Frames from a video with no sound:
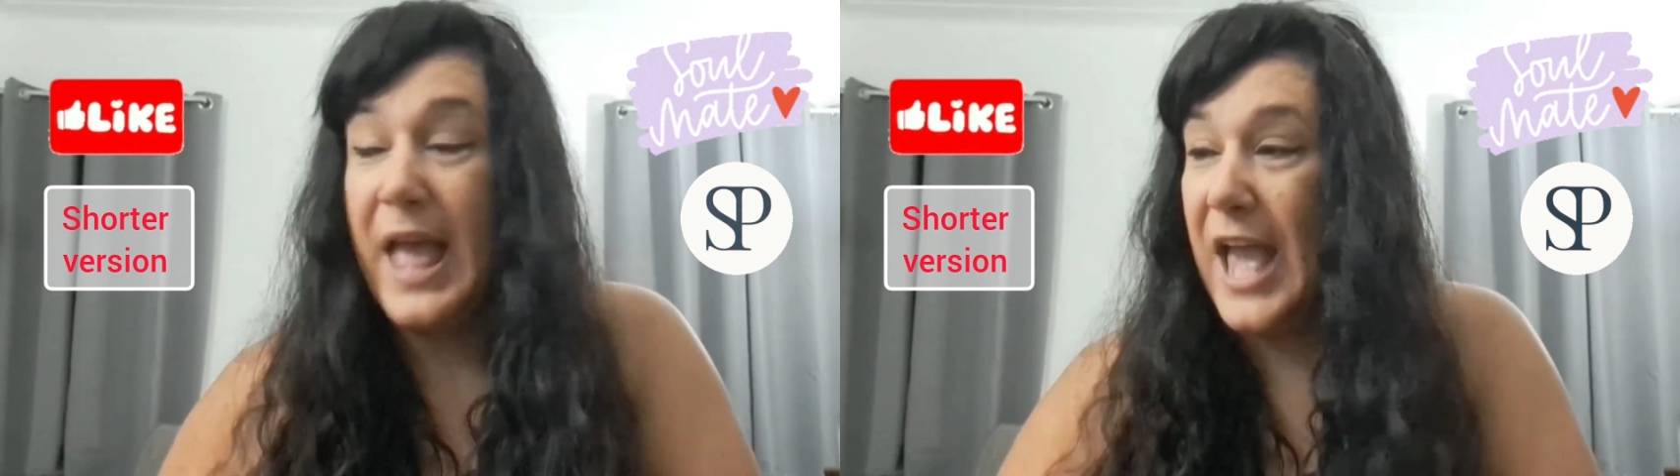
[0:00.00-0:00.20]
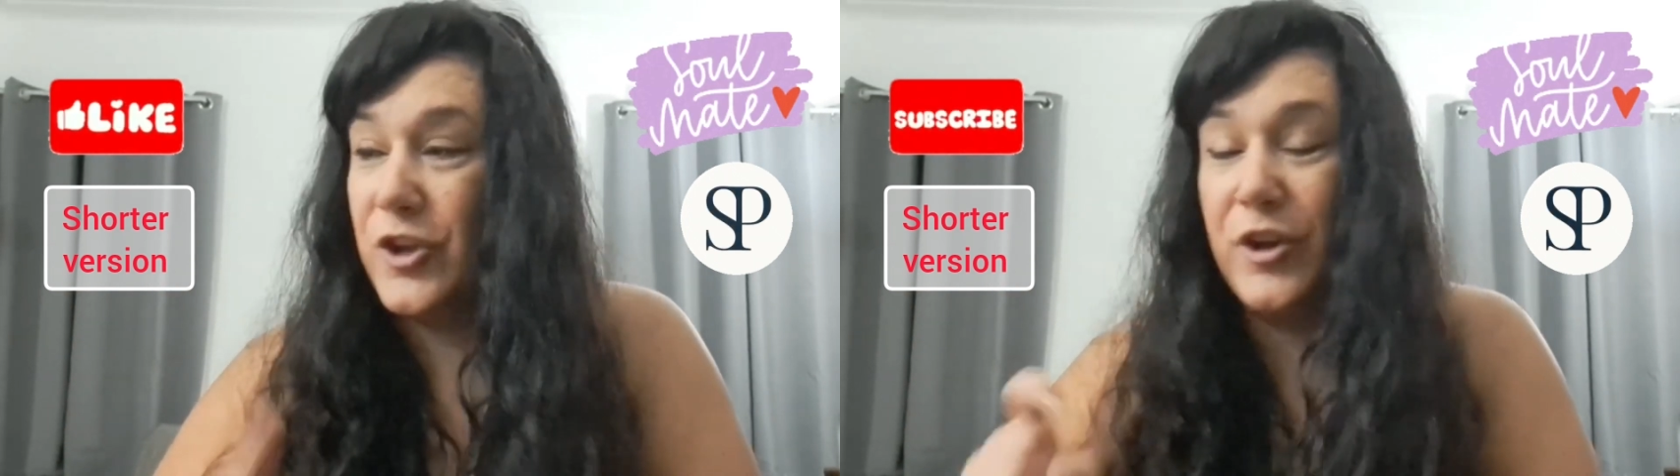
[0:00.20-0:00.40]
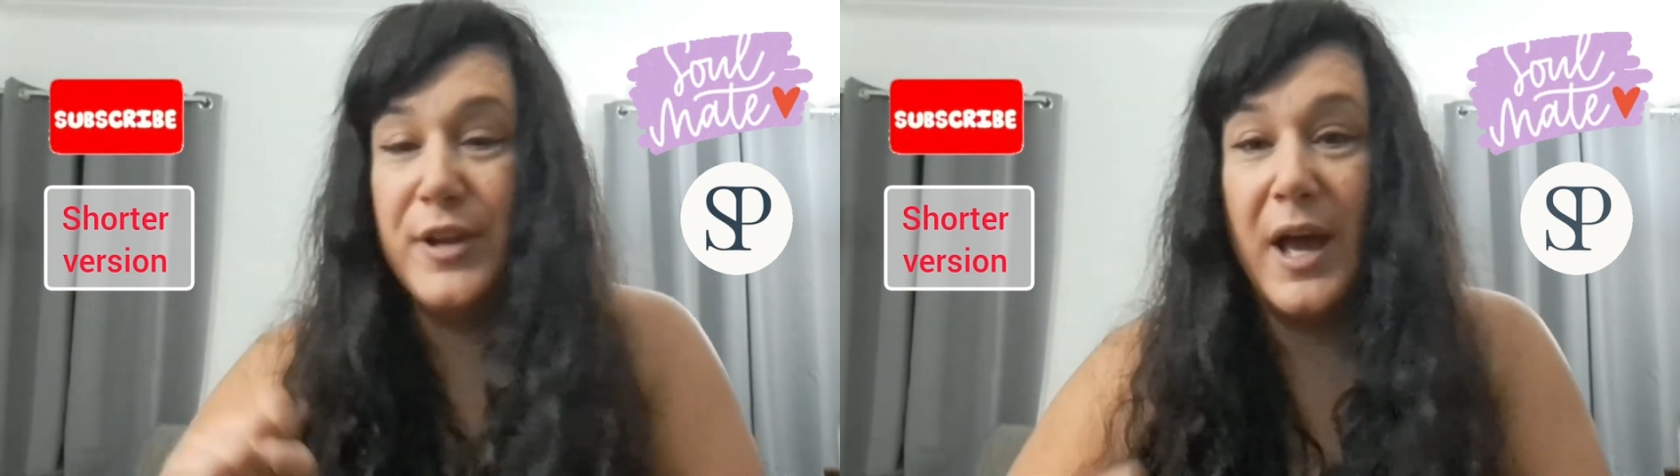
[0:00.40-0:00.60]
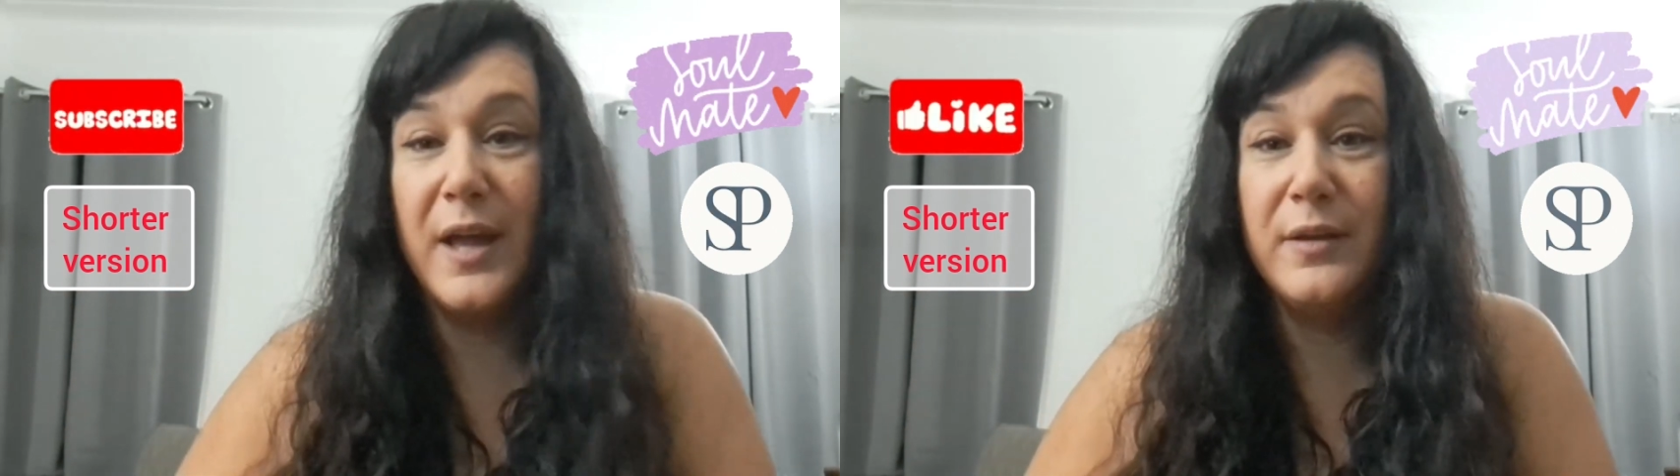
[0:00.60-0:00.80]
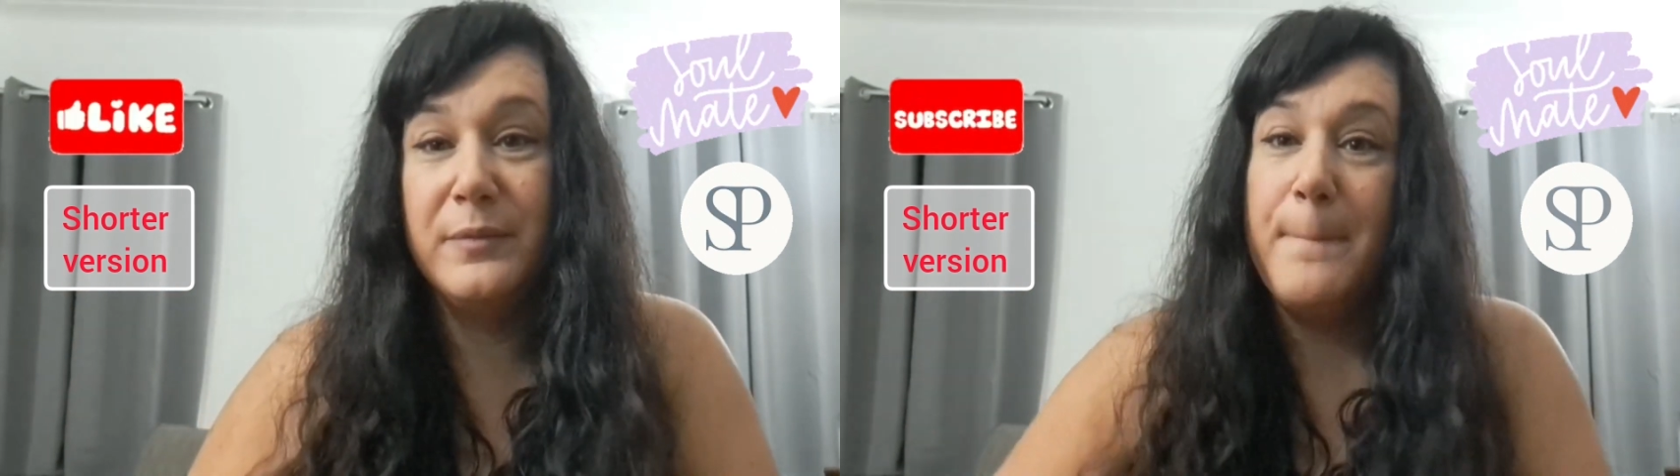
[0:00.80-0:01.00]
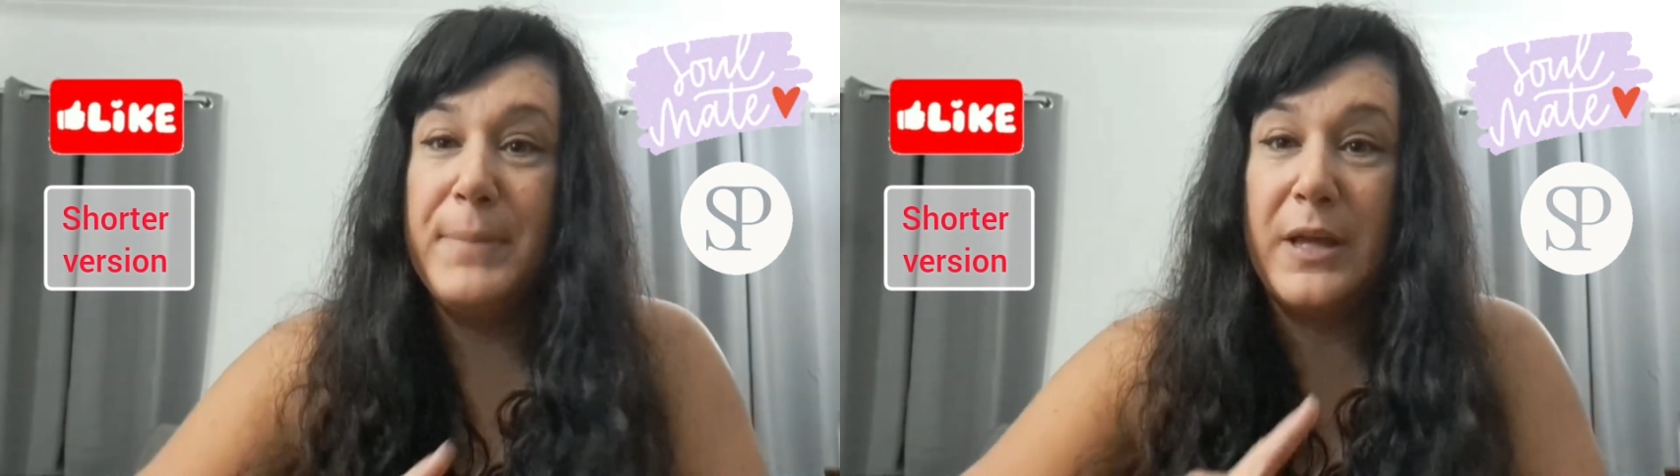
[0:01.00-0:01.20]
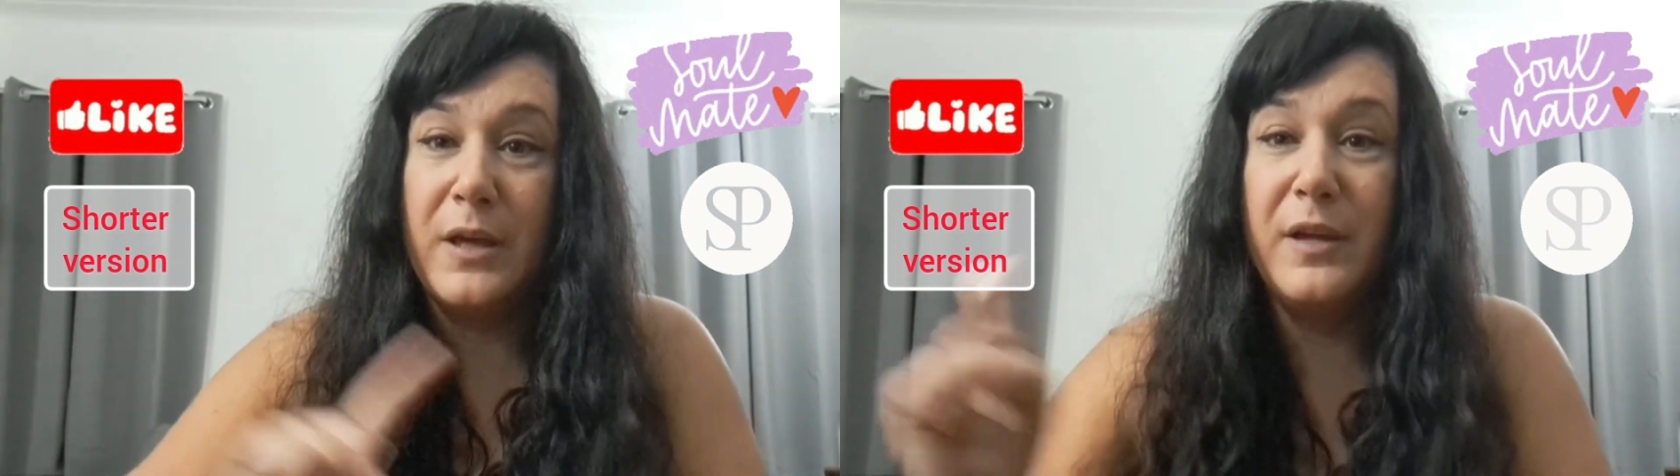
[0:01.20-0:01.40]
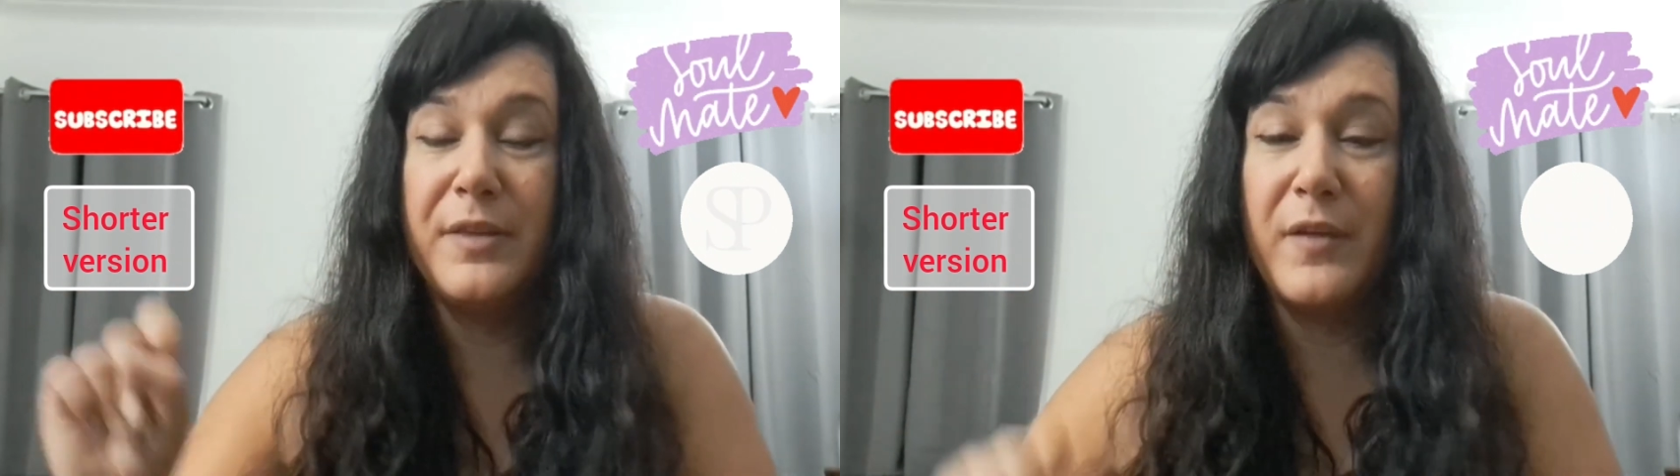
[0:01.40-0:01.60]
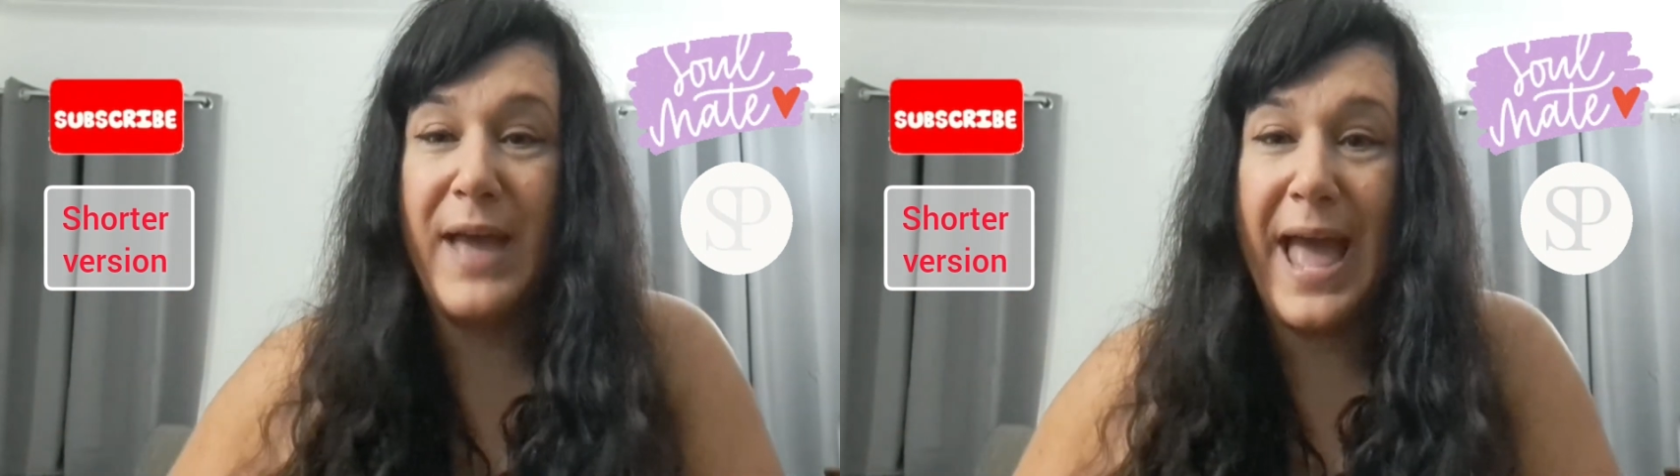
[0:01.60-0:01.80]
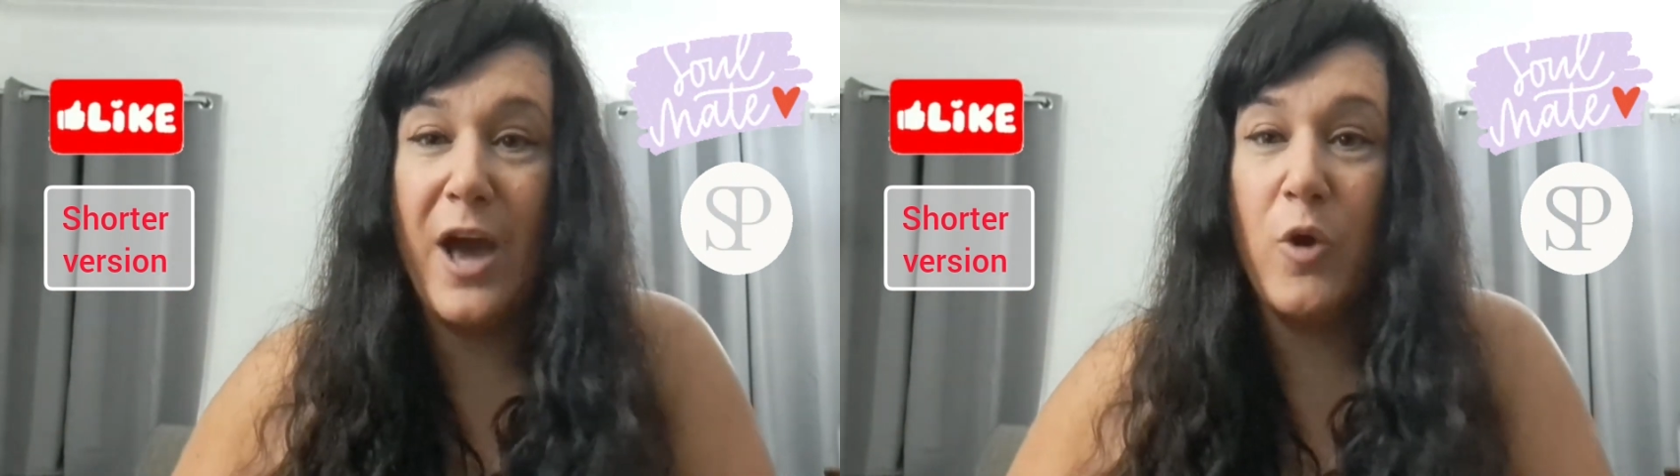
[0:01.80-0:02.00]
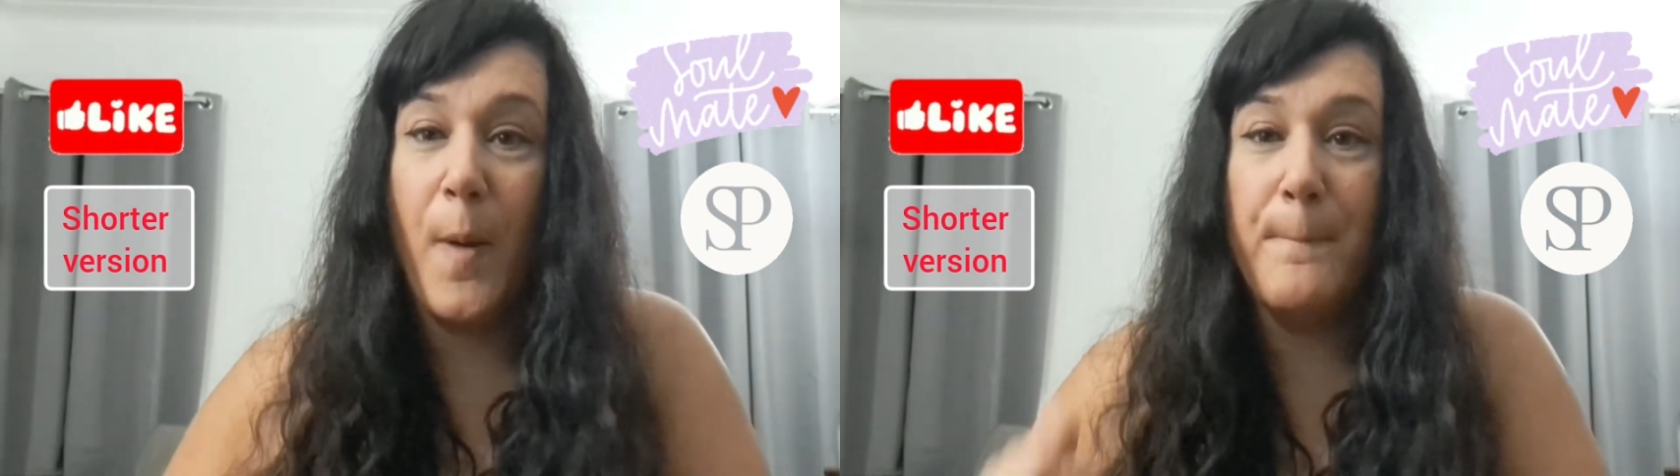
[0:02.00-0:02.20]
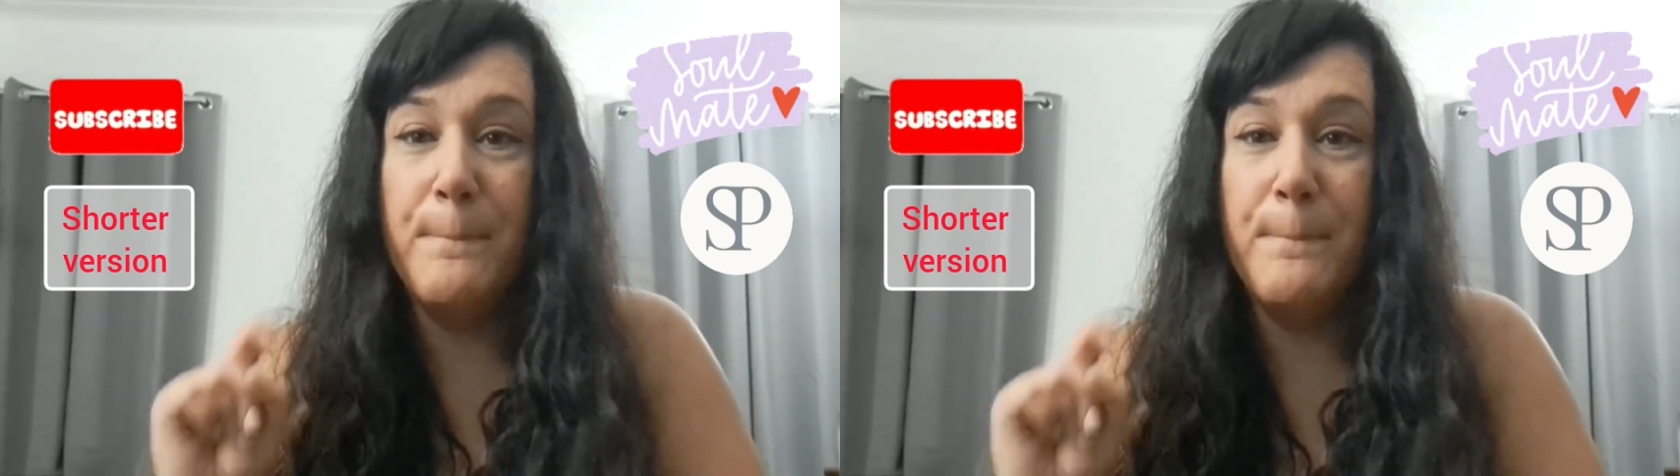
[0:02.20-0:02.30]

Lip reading: And you're not, because of how